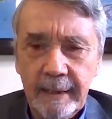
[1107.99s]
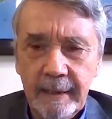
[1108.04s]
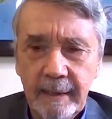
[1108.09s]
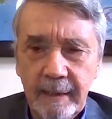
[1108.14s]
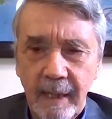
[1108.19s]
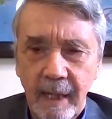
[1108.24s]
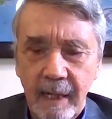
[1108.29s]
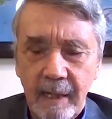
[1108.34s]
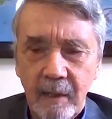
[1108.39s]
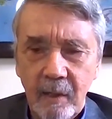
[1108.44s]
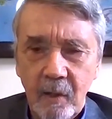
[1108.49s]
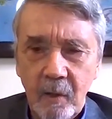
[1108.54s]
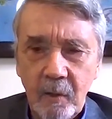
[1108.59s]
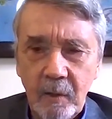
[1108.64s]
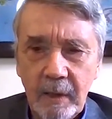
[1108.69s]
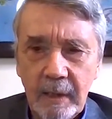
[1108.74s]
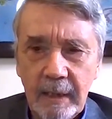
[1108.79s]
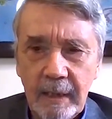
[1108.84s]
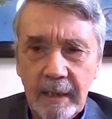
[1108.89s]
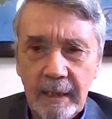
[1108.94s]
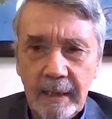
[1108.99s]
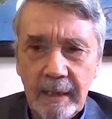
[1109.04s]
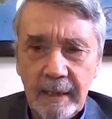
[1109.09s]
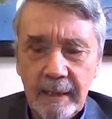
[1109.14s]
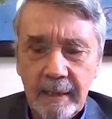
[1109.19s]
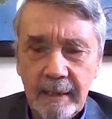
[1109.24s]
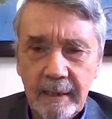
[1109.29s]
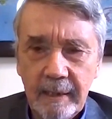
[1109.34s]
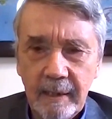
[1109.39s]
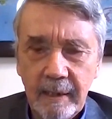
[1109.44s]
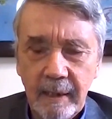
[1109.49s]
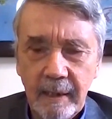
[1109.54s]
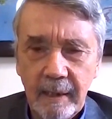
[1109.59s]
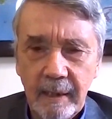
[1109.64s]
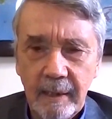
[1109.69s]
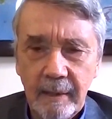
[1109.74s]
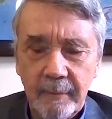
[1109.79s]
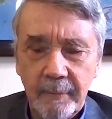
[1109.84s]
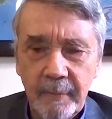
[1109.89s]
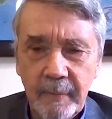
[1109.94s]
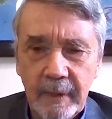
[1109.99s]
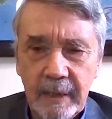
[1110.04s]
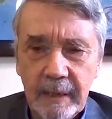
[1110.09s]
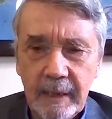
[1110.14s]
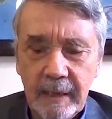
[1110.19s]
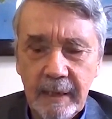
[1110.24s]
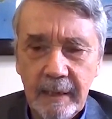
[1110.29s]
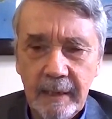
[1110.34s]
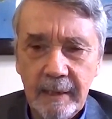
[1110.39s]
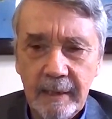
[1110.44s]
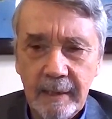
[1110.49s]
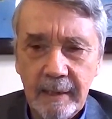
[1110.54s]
not only the